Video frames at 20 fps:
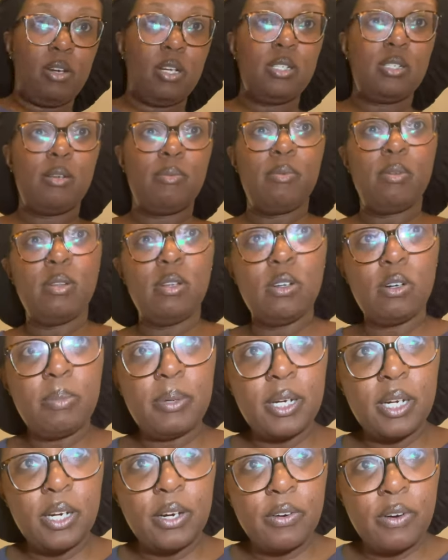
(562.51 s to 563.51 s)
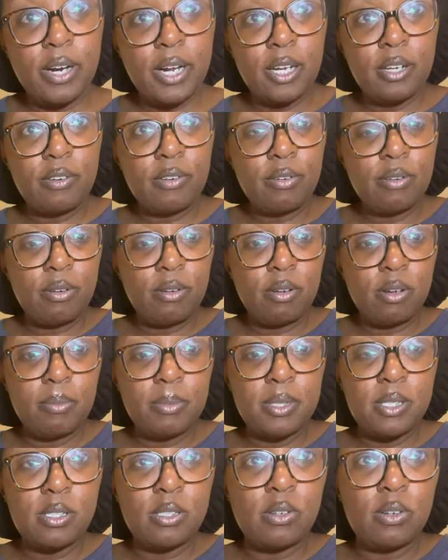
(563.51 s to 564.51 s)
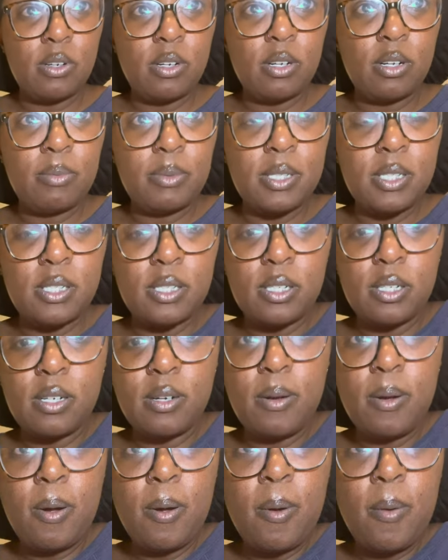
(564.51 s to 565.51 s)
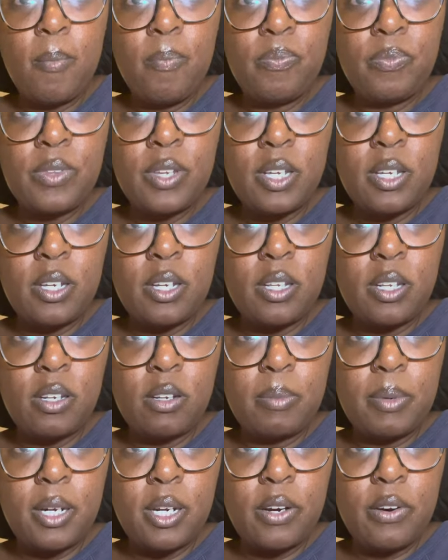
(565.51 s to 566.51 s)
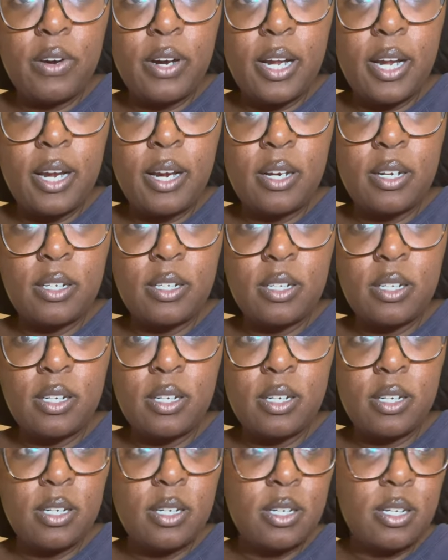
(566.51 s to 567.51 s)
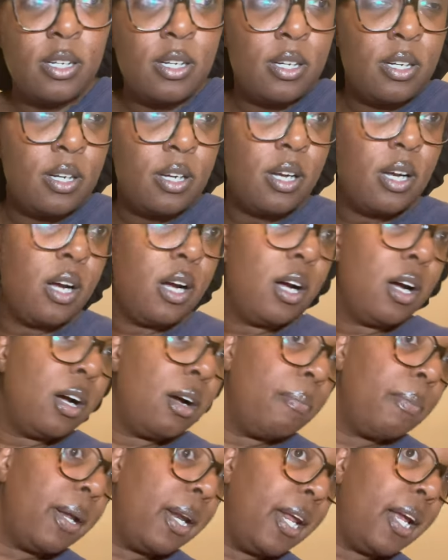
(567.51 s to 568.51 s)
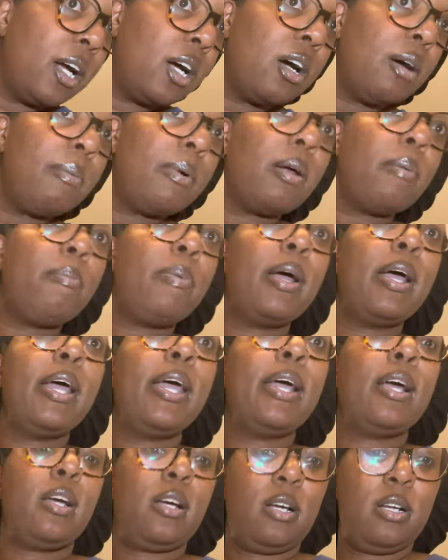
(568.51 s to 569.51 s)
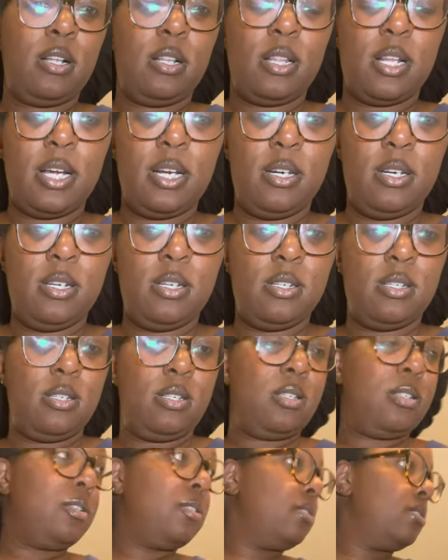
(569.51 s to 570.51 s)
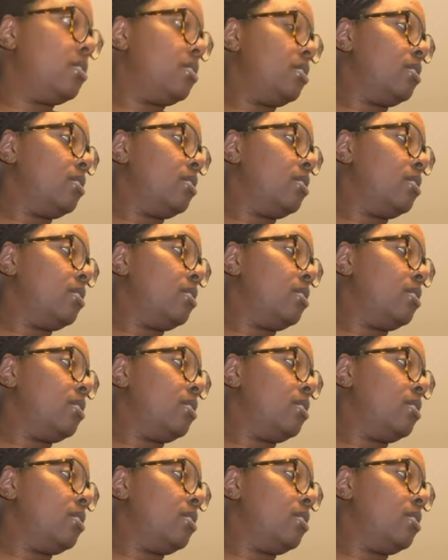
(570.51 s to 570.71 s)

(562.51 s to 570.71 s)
These are little bitty hearing aids. Let me show you, let me see. These are little bitty hearing aid. And they come in a pack like this.